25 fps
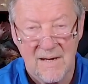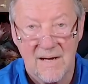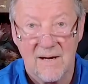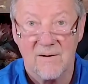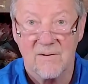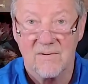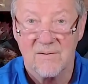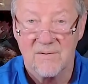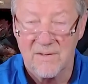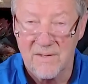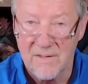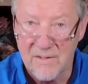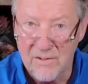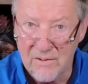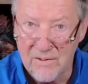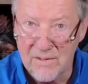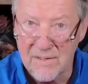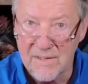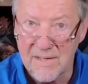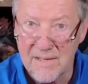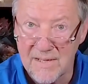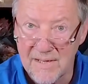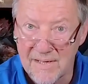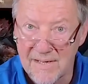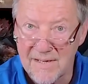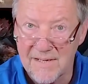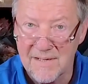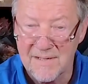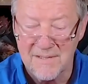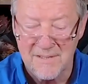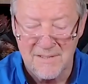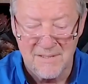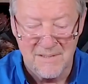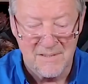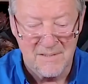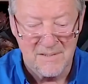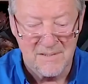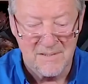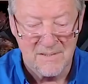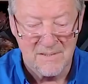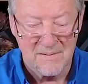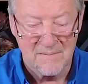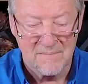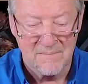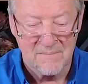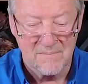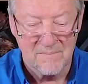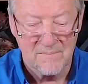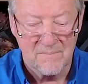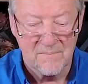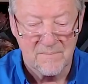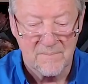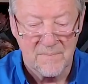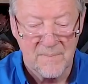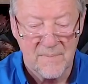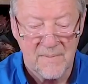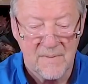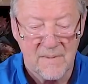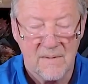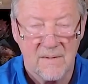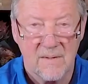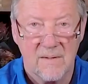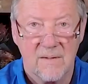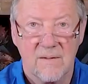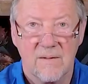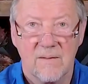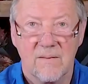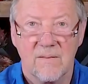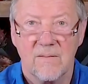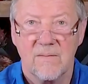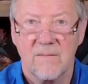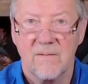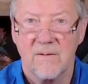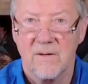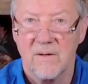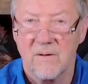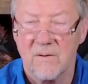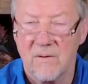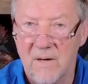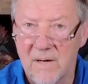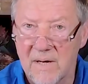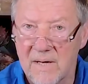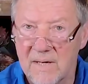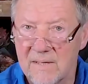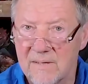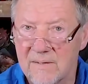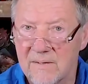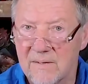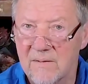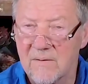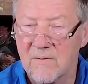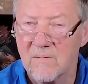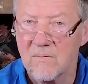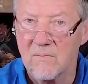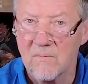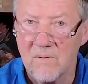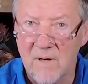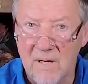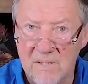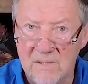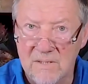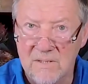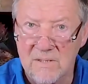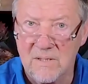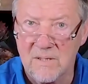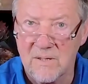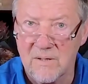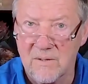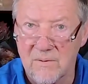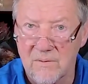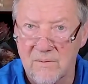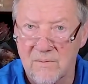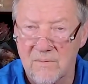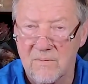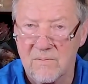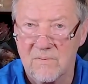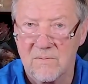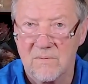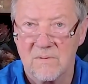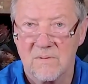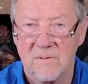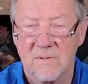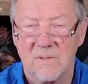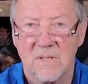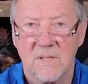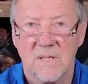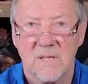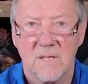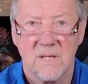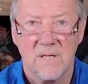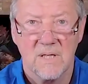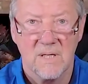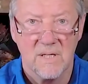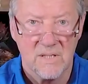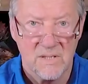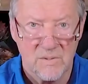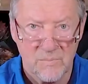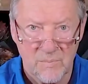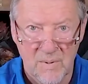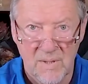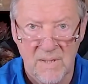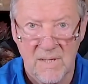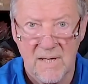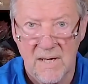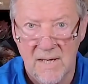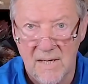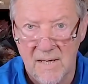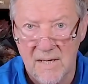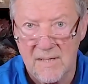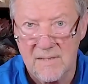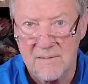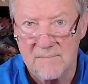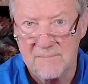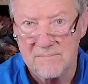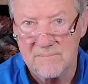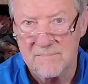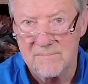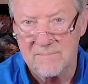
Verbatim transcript: Our decree is the great rescue is beginning.